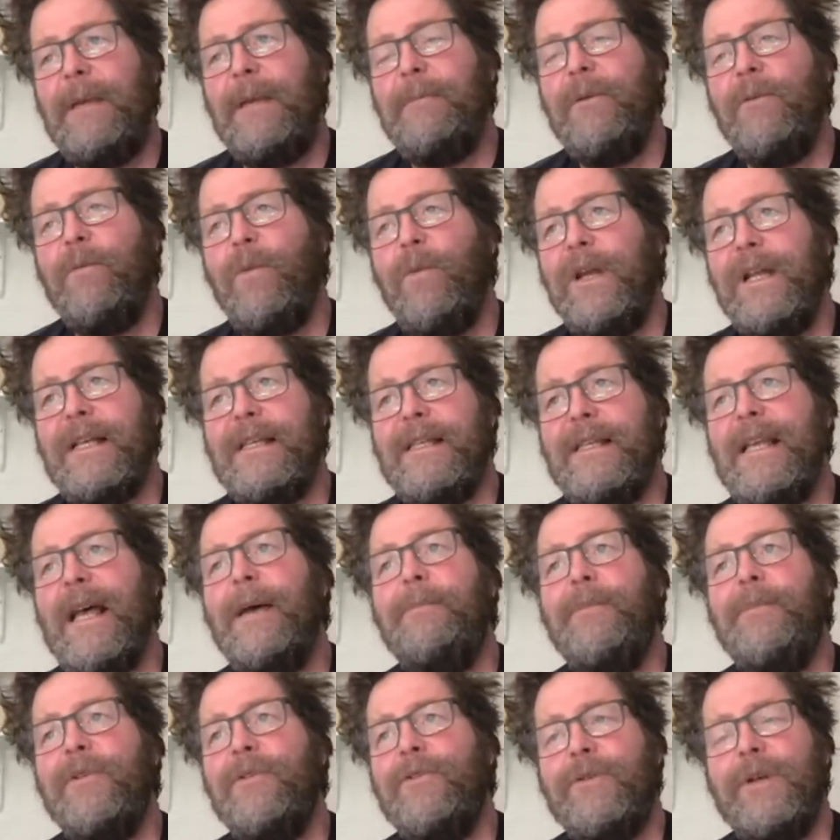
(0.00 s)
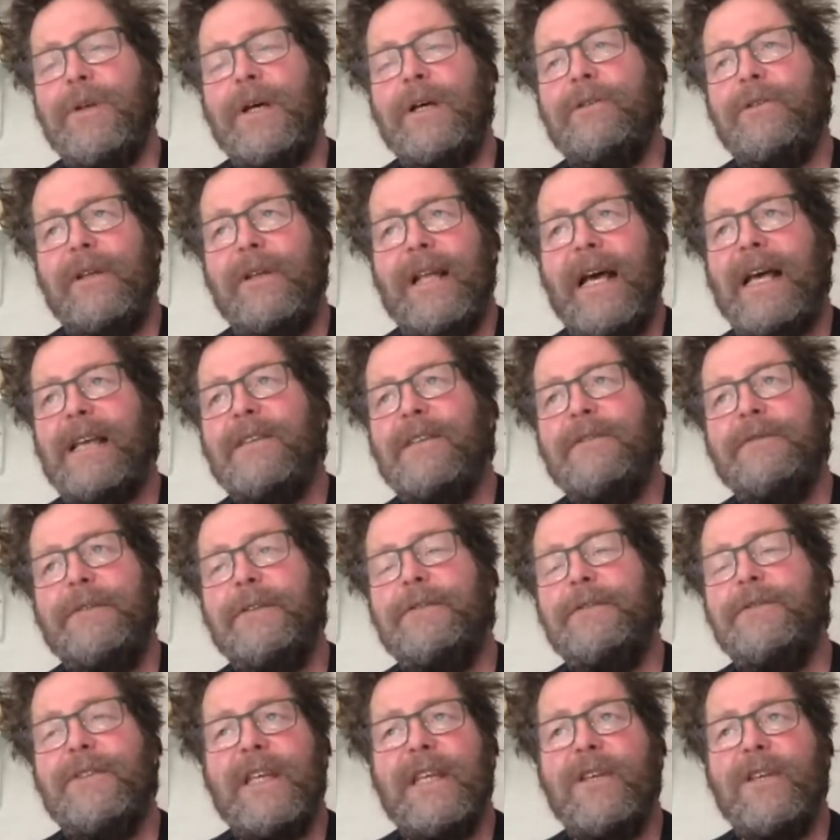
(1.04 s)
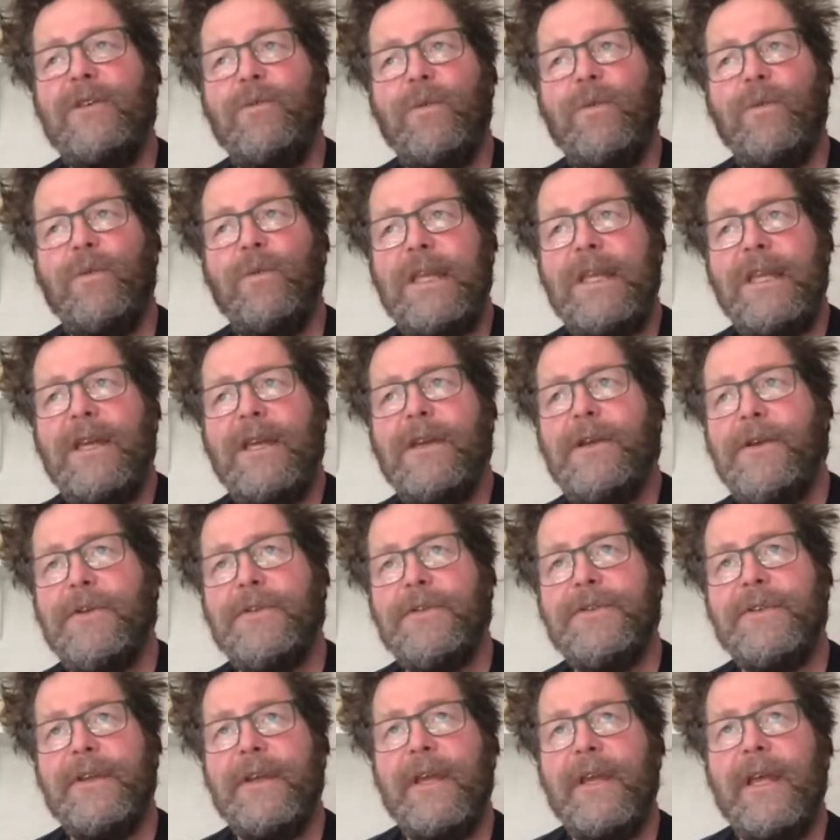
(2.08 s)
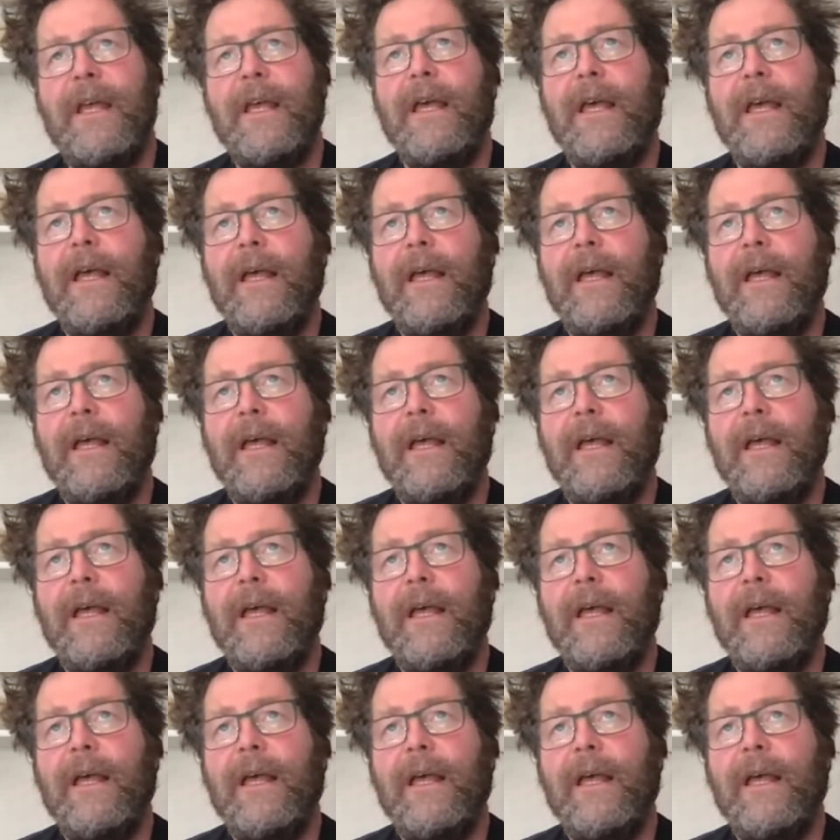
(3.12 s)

maybe what has happened throughout the last 15, 20 years,